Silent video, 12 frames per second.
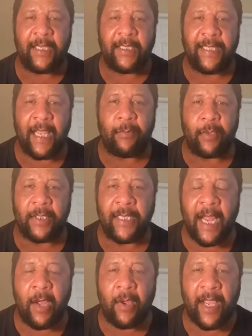They would
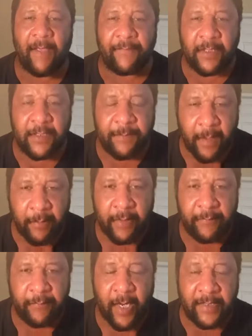now have the Spirit
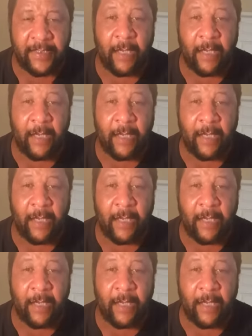of Christ.